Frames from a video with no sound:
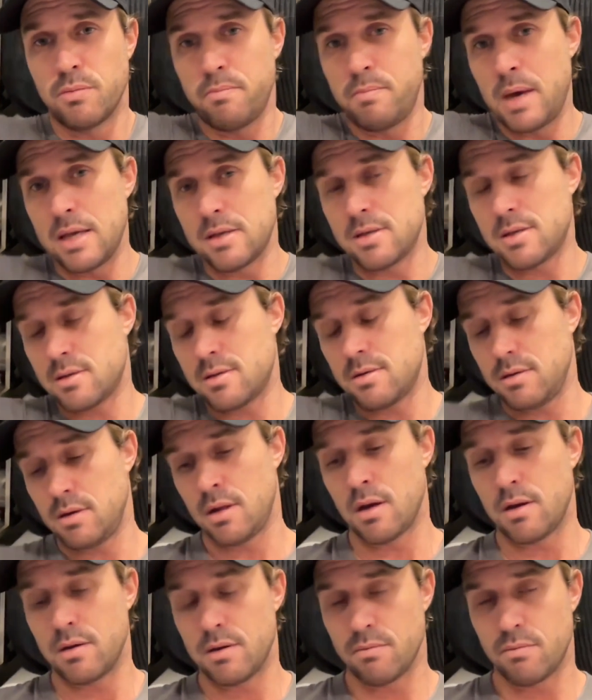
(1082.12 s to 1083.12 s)
best,
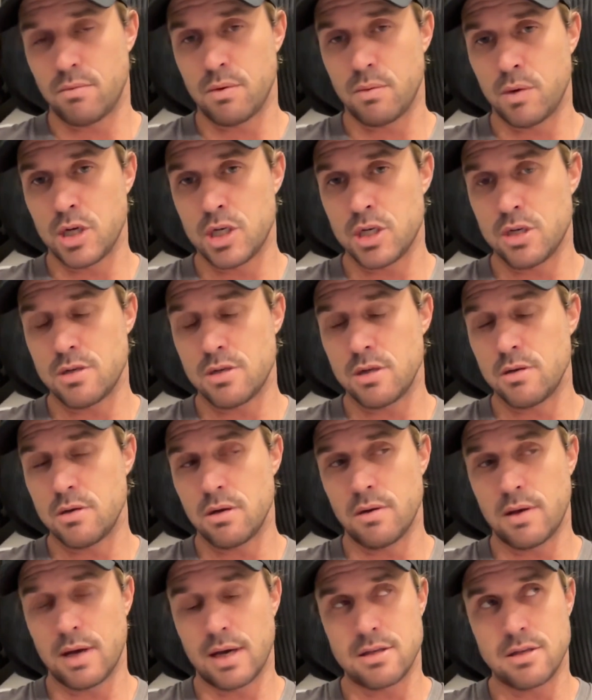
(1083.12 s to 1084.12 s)
wishes to
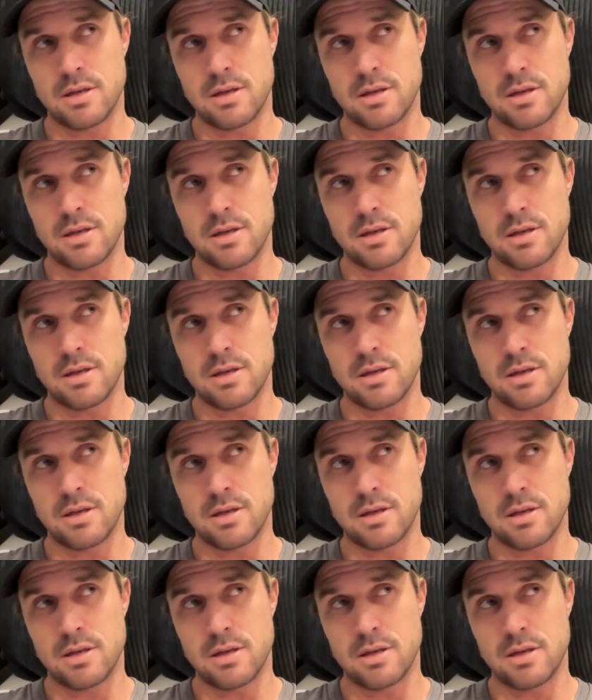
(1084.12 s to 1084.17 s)
do that.